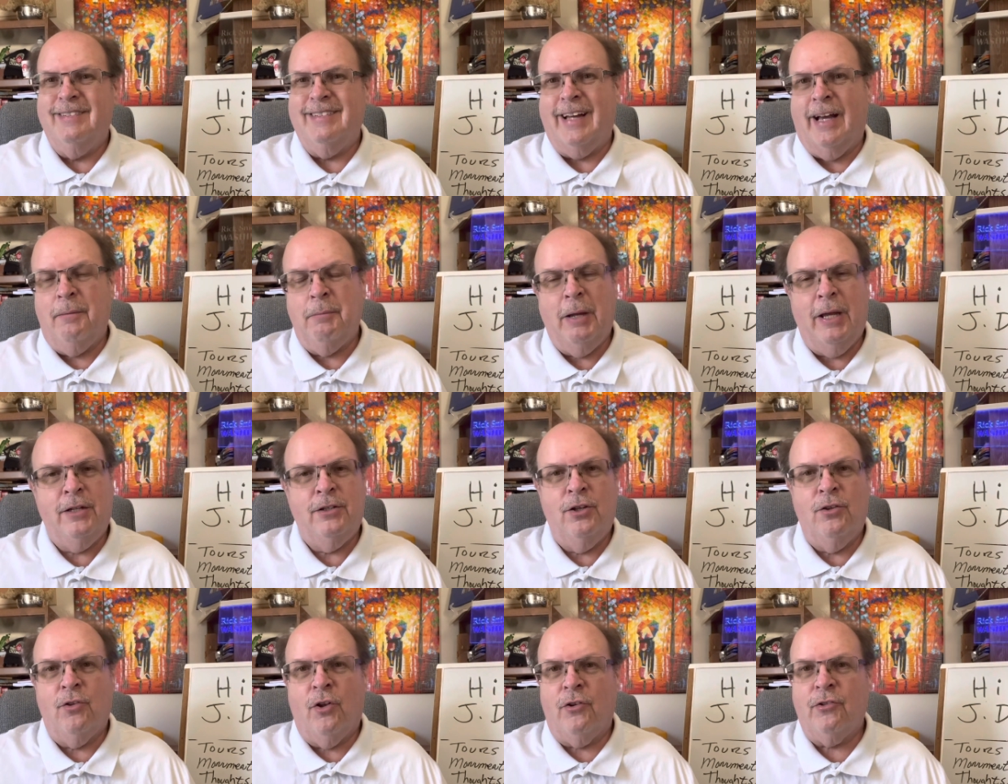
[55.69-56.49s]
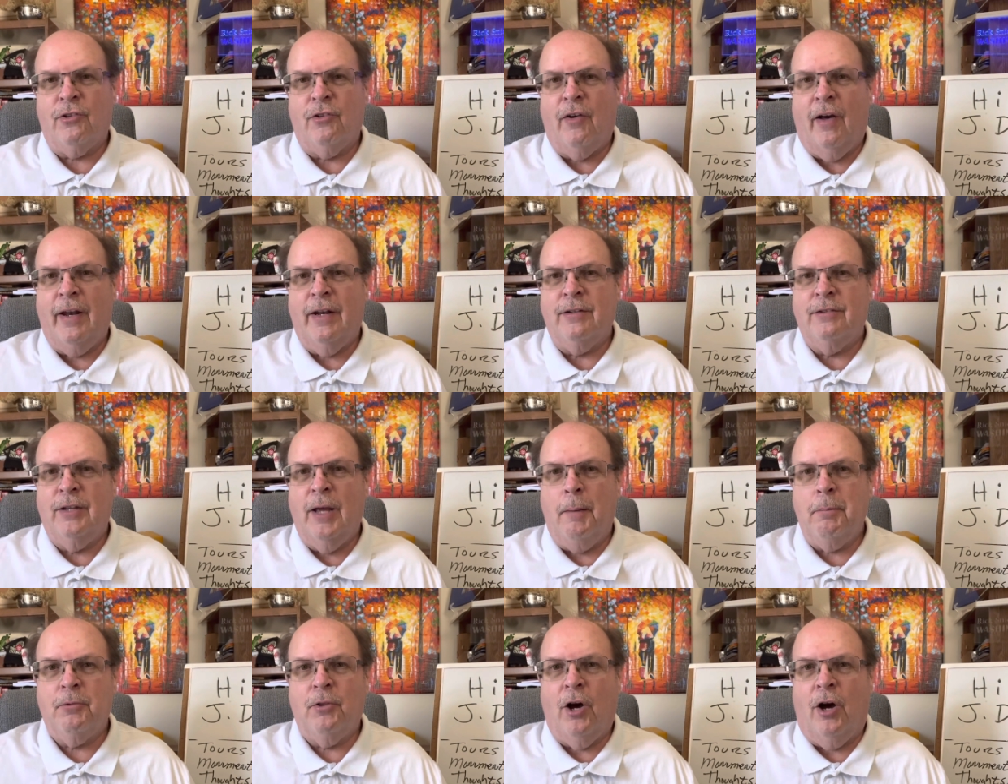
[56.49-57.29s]
Ah, man, you lost a lot of
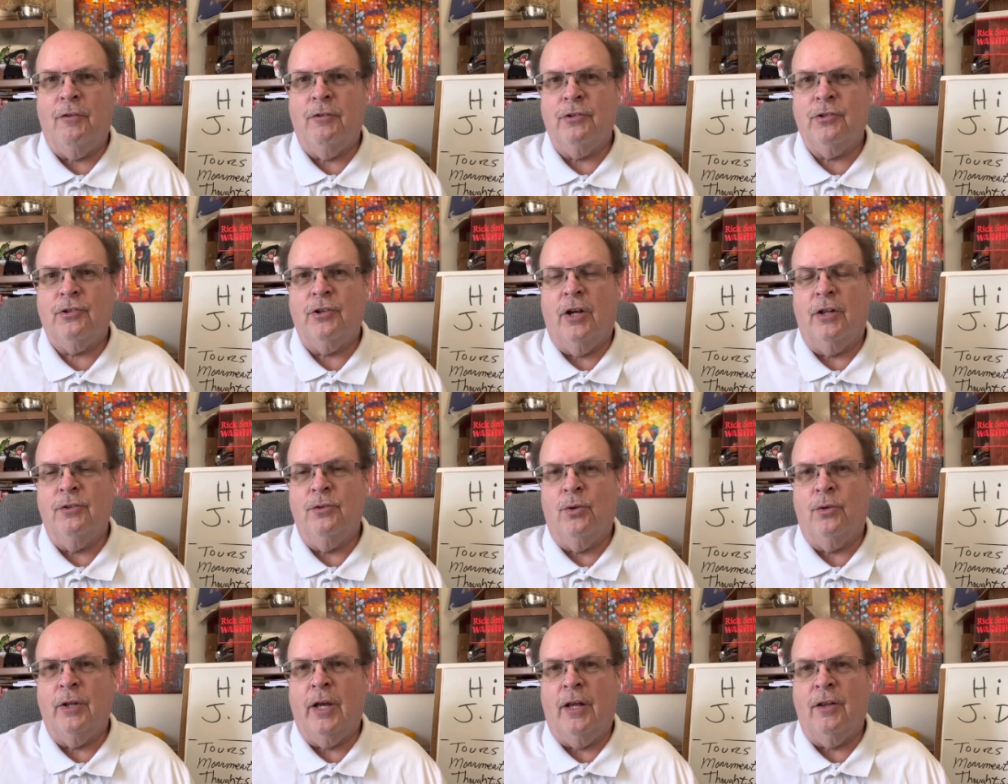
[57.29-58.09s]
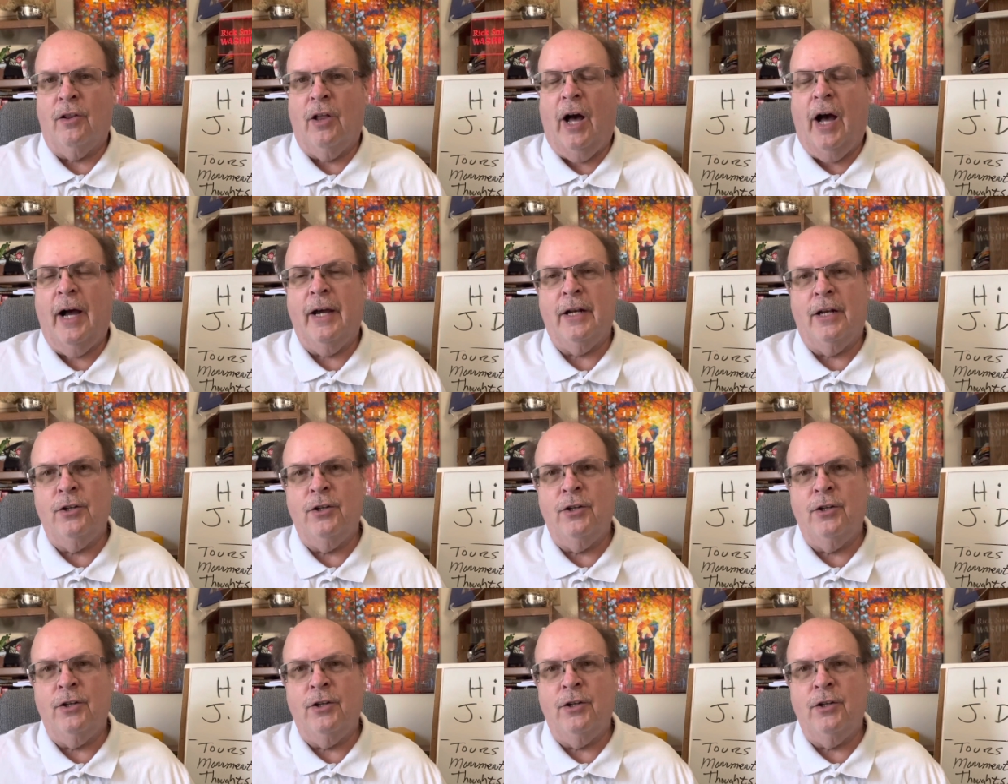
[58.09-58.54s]
depth all of a sudden on that line.